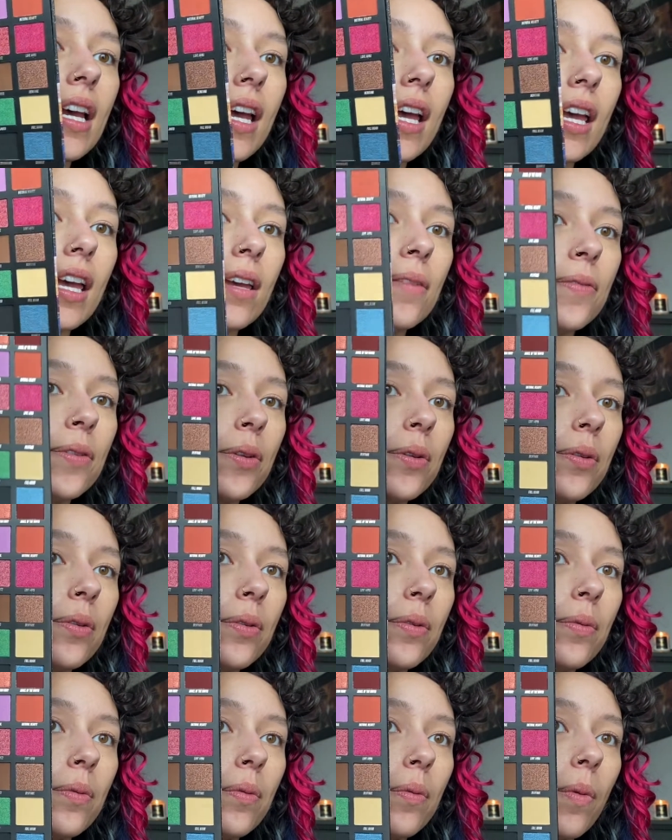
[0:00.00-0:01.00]
If
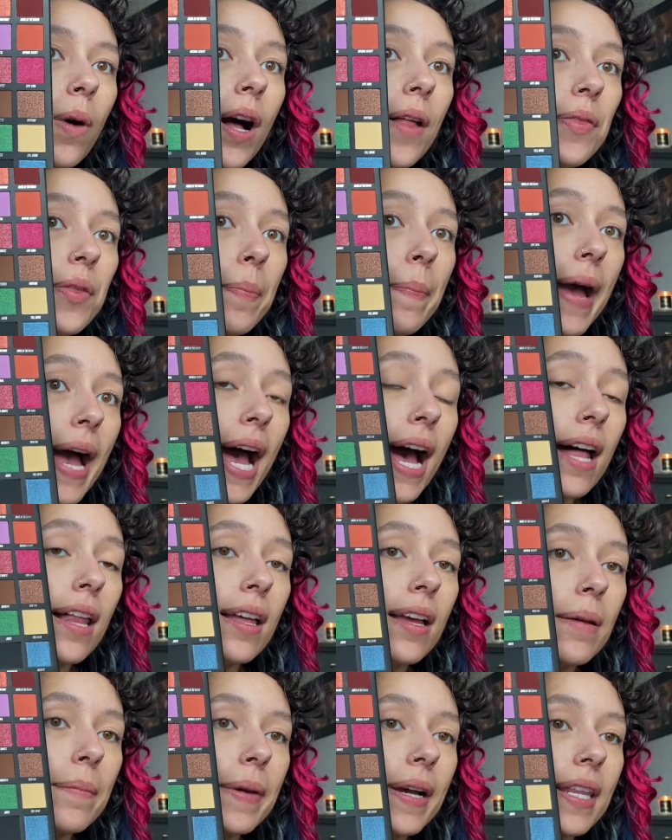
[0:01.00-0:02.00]
you want the
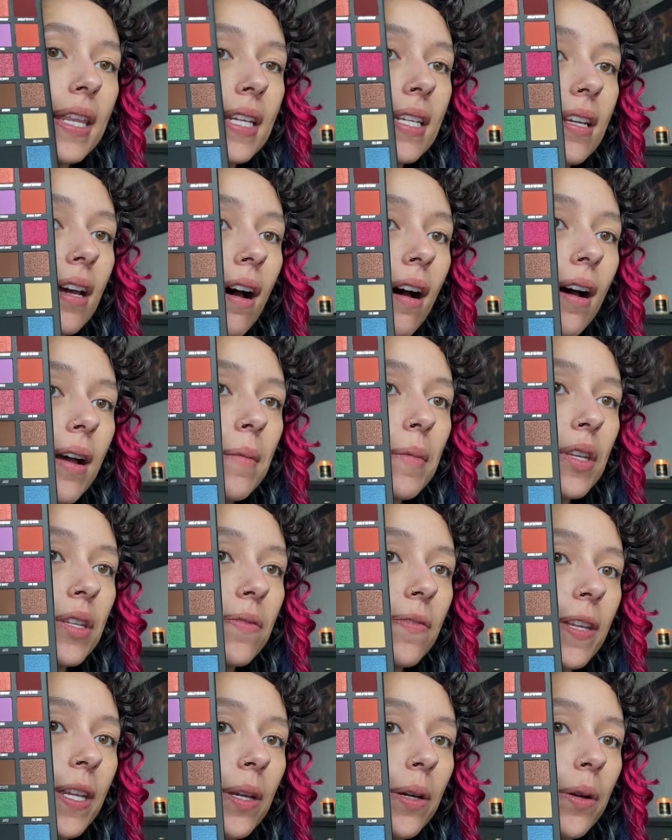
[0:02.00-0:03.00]
palette by the time this
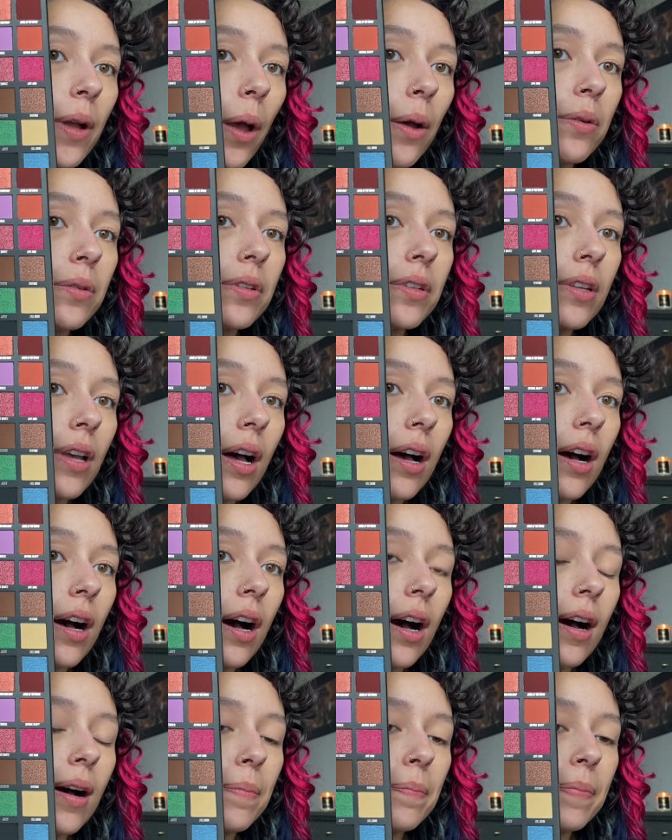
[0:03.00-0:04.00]
video goes up,